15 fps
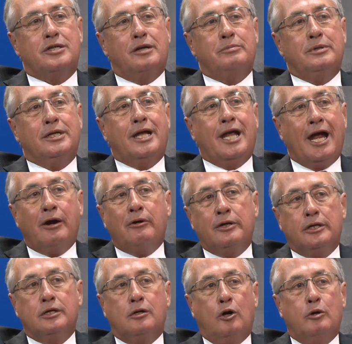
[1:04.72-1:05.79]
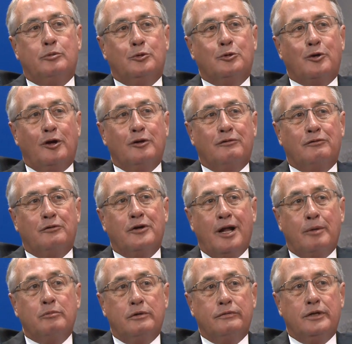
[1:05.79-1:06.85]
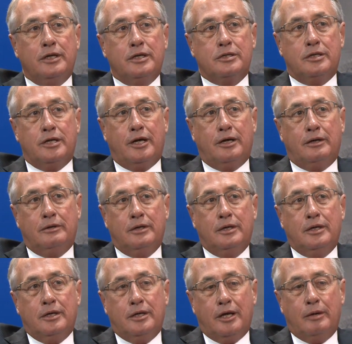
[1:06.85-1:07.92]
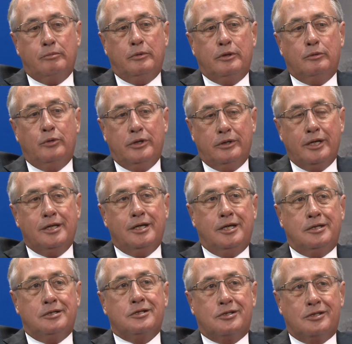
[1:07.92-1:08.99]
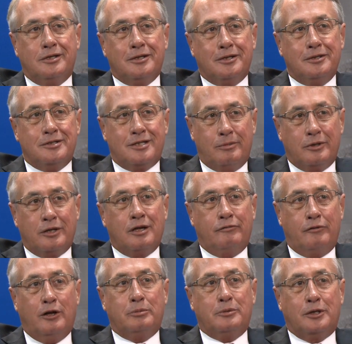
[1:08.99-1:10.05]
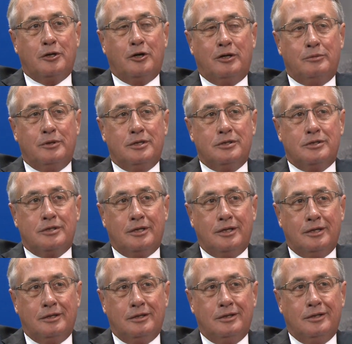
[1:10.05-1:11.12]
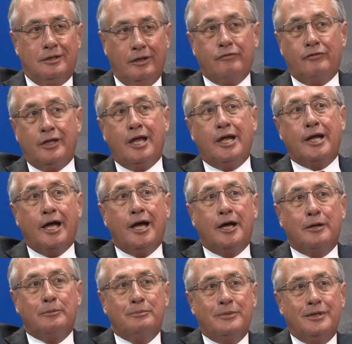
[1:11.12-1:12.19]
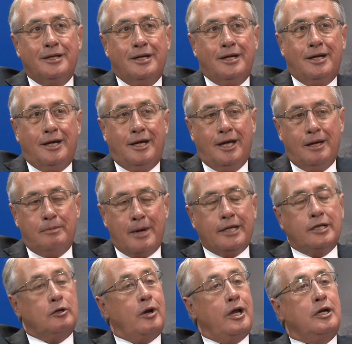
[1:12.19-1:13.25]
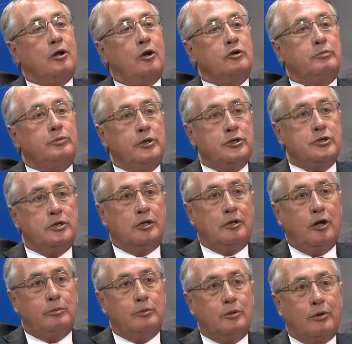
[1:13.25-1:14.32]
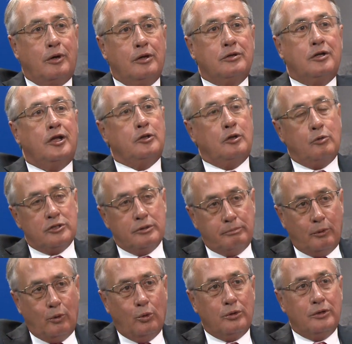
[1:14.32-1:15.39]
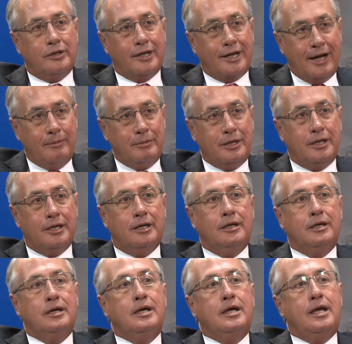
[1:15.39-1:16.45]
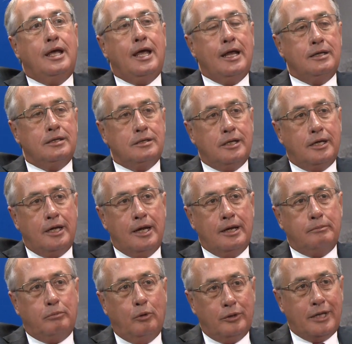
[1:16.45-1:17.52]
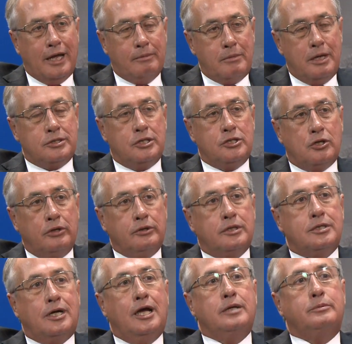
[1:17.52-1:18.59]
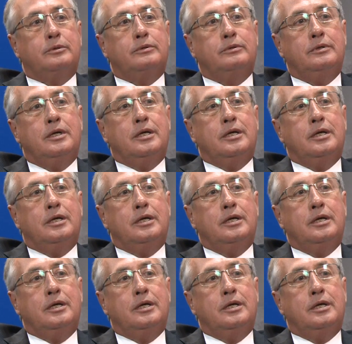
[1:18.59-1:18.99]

that have been carrying global growth for a number of years now, and we really need to see some of the developed economies uh, lift their game and make a greater contribution to global growth. And I thought it was important to come here and, uh, and put that message on the table